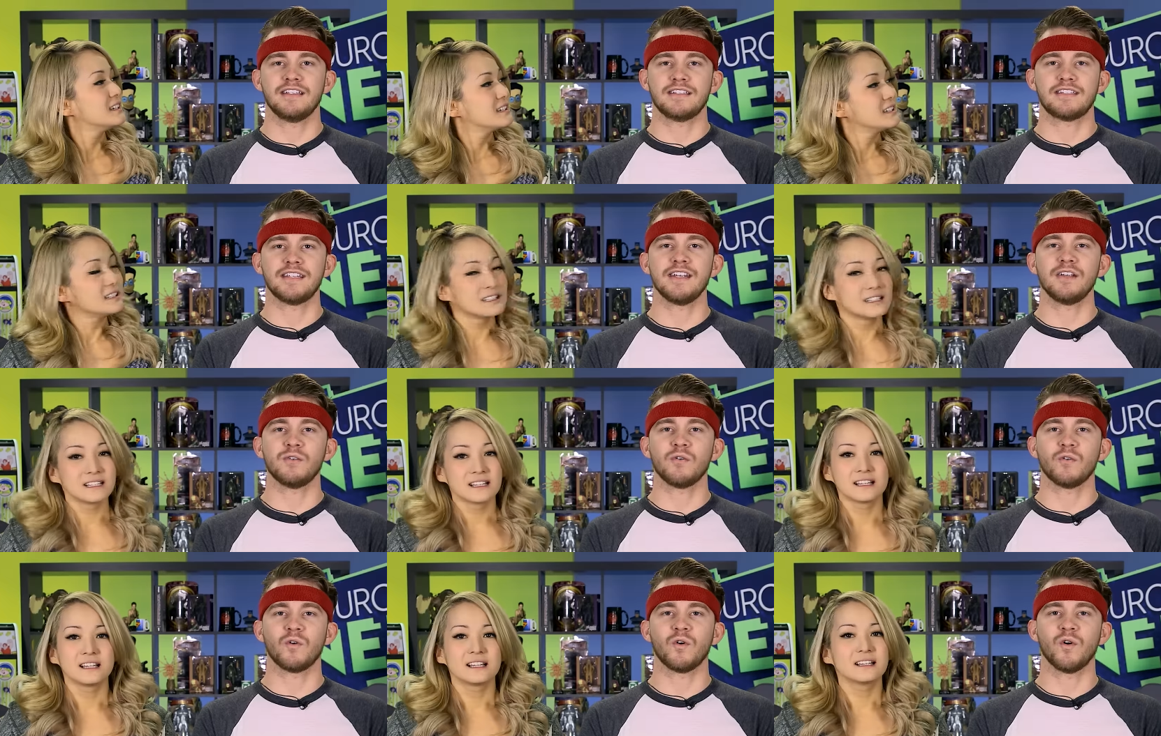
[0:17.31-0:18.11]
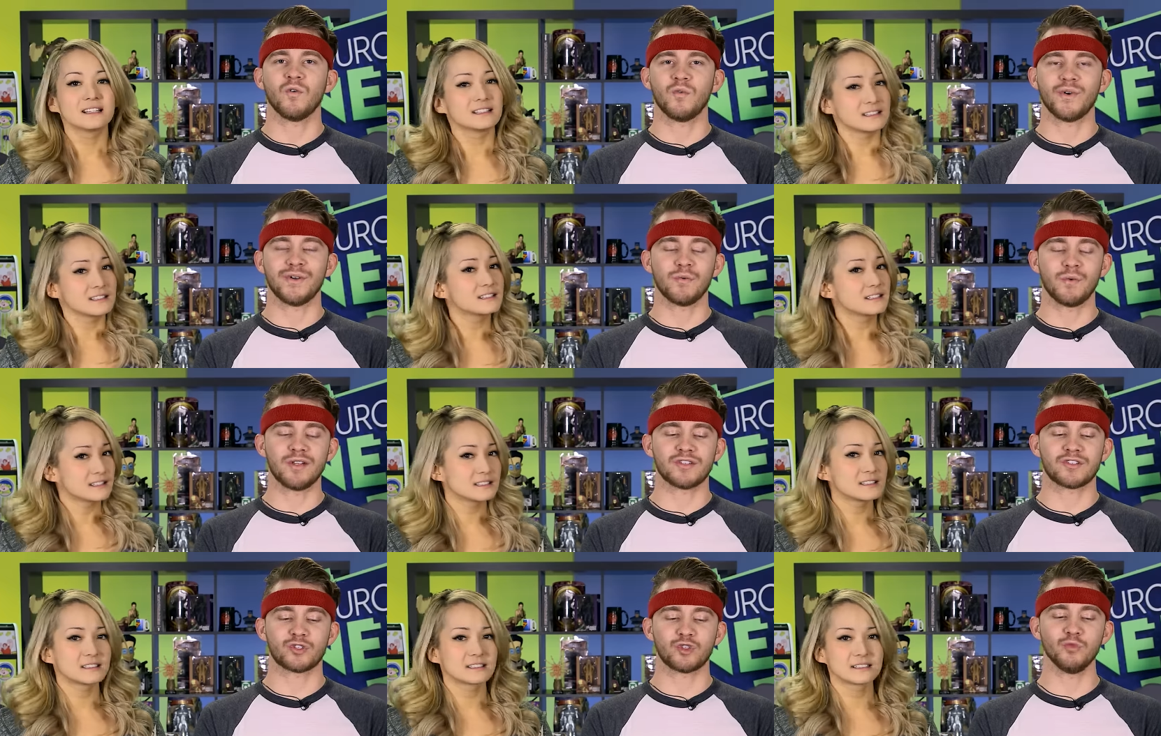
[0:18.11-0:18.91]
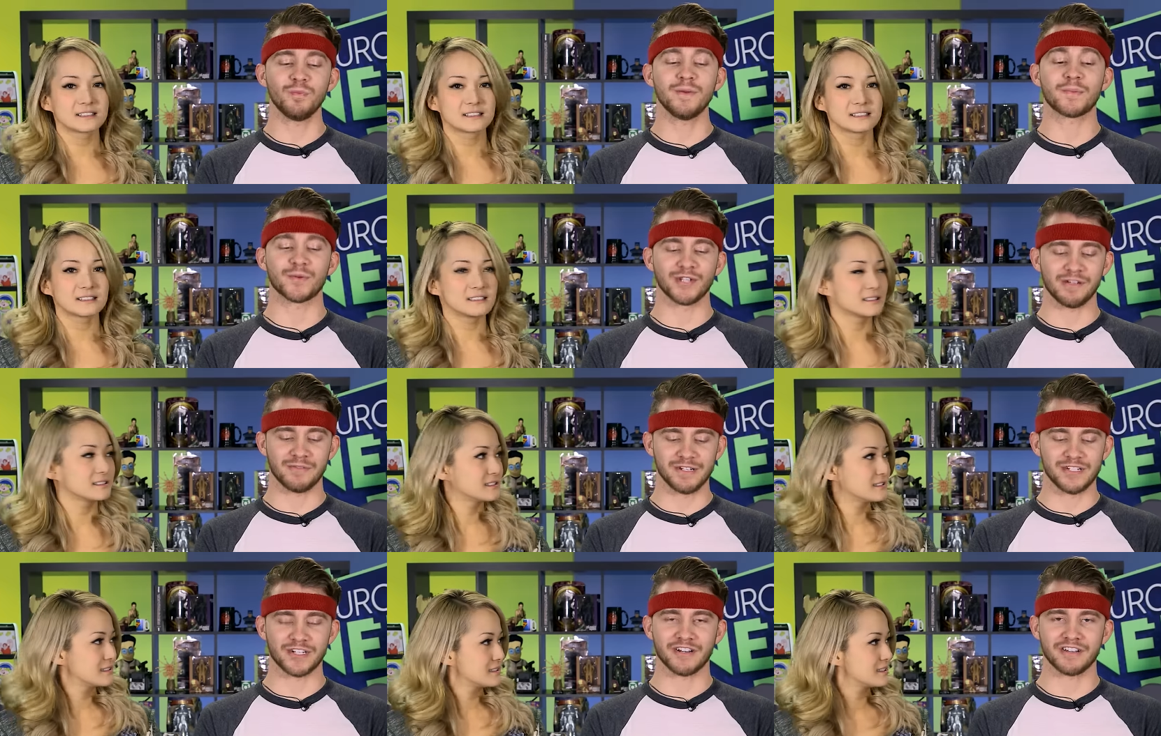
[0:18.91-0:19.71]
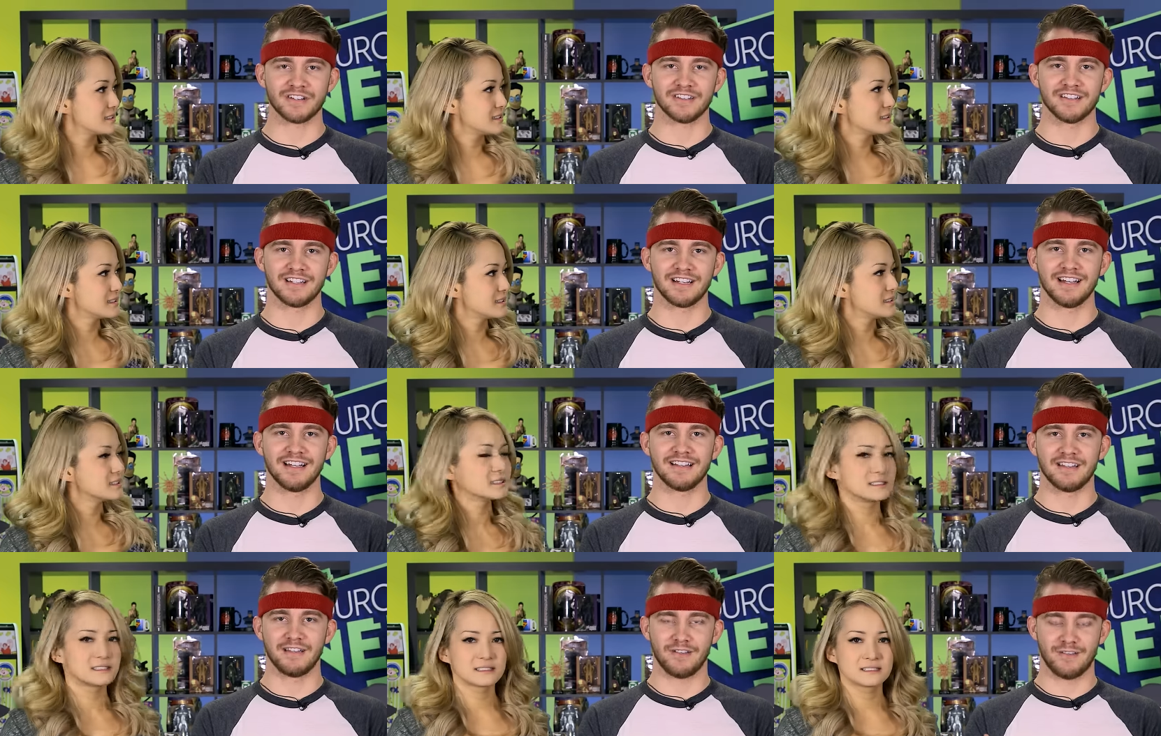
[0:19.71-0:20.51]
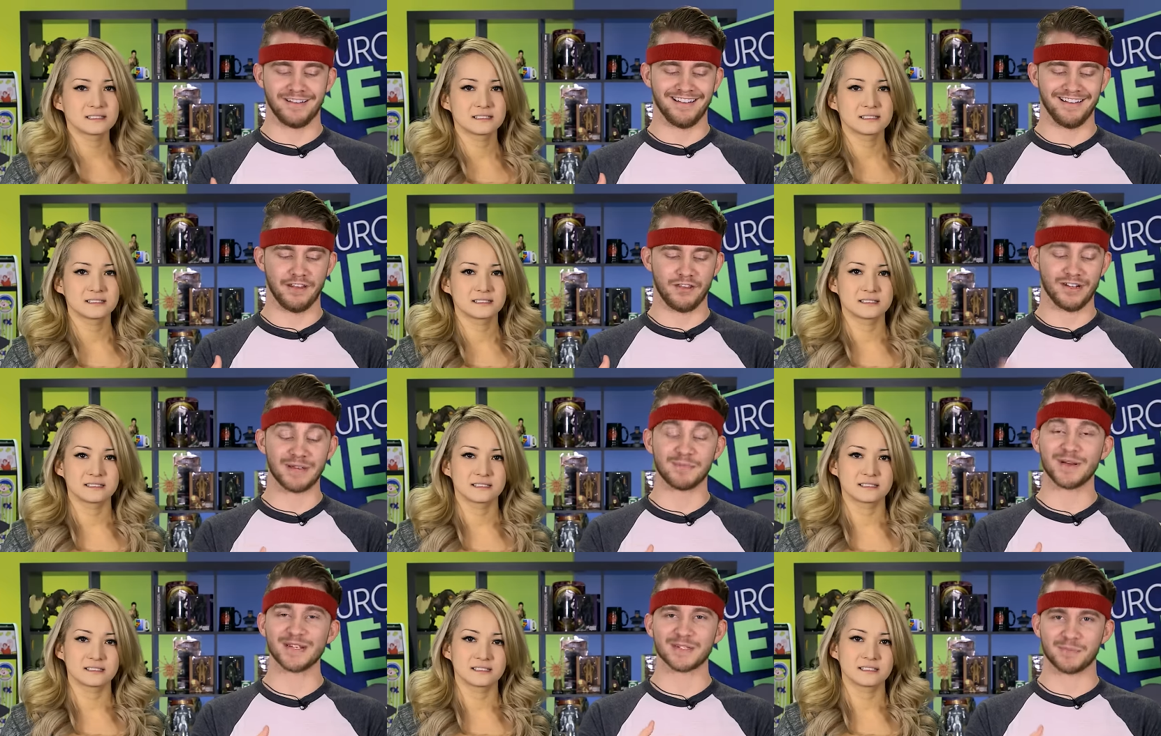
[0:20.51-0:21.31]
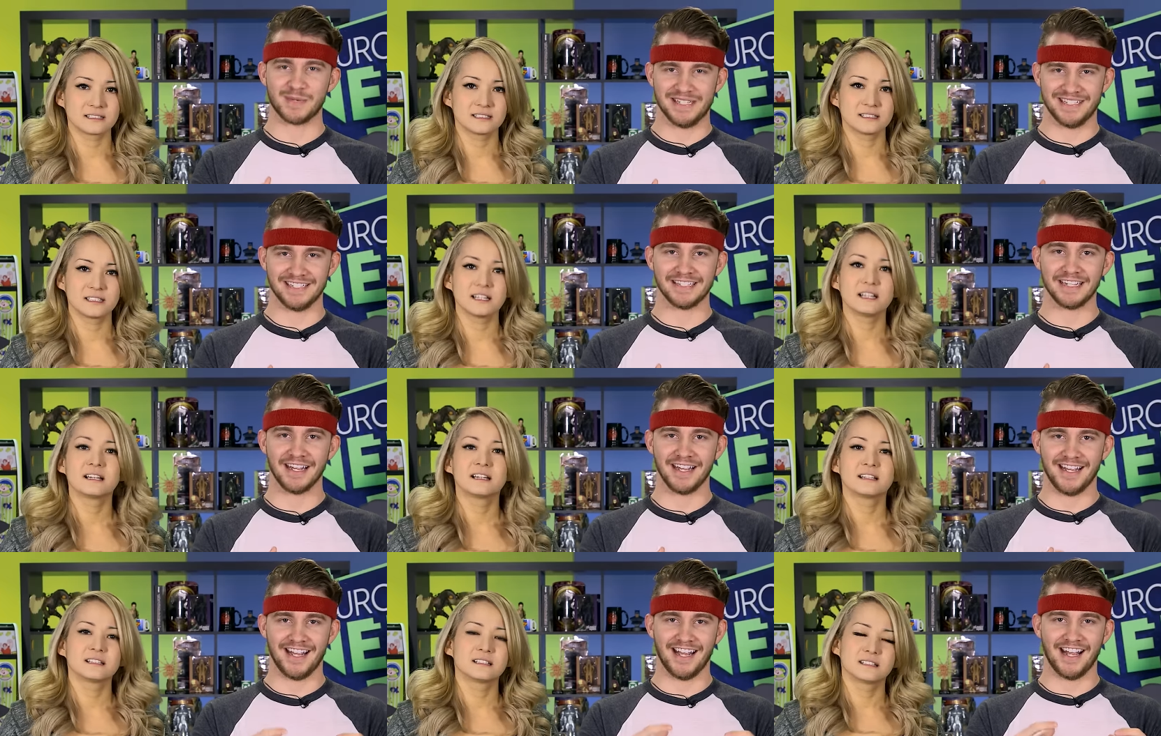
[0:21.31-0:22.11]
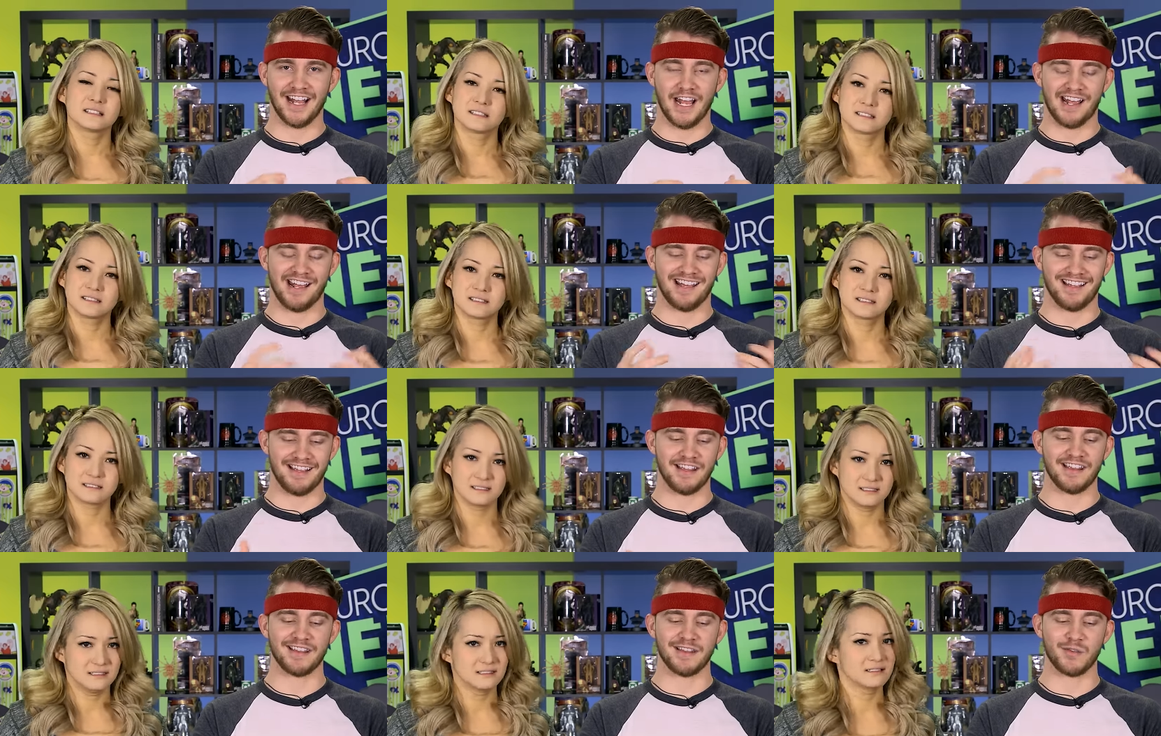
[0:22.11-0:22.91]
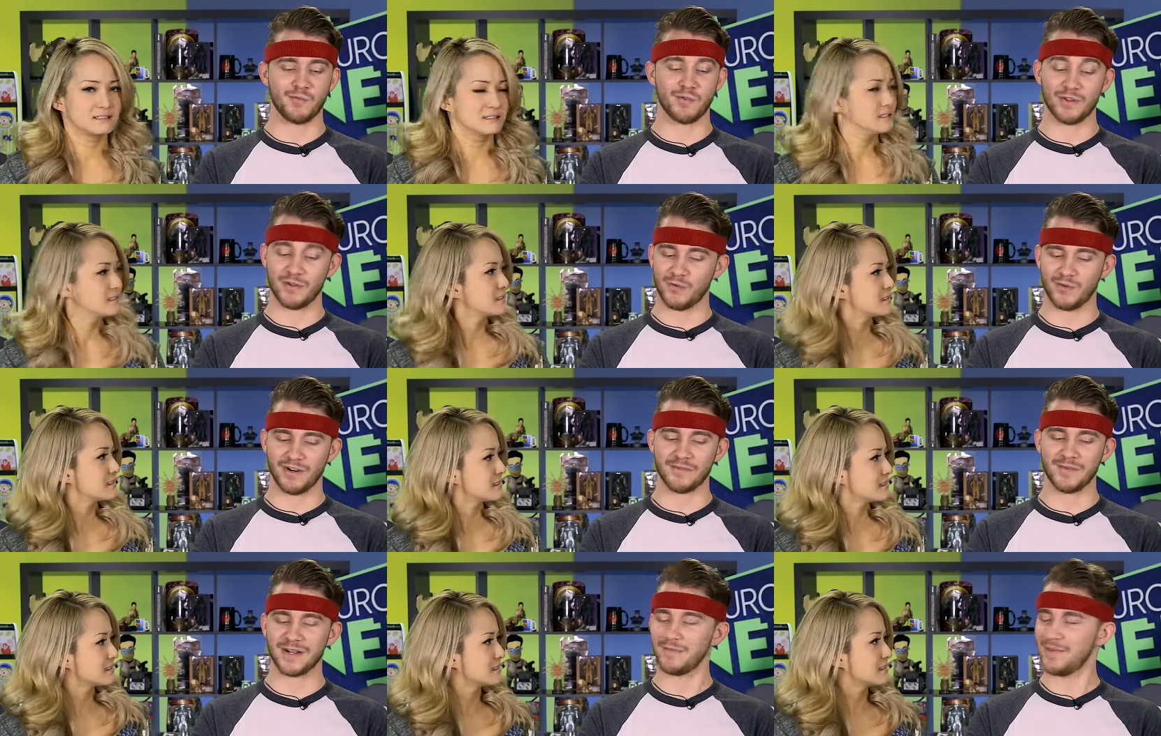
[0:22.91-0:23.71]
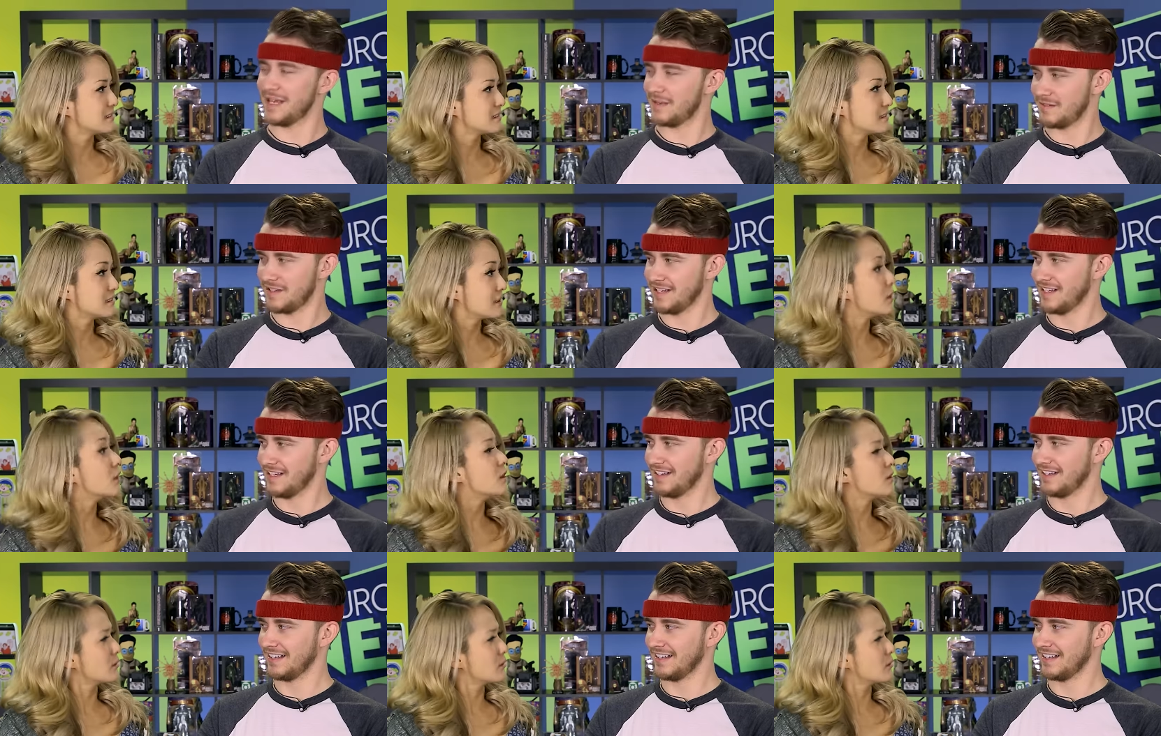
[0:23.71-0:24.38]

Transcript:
Speaker 1: You see, when two people love each other, they're like puzzle pieces. And then when they want to make a baby,